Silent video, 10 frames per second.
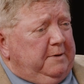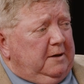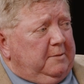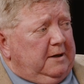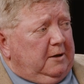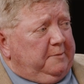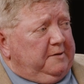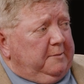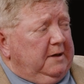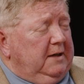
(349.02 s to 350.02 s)
able to help
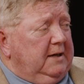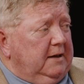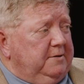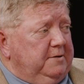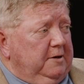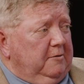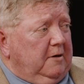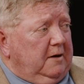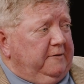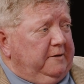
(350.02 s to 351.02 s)
somebody get to your
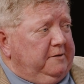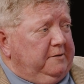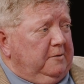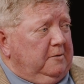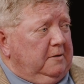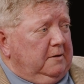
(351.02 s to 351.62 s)
office or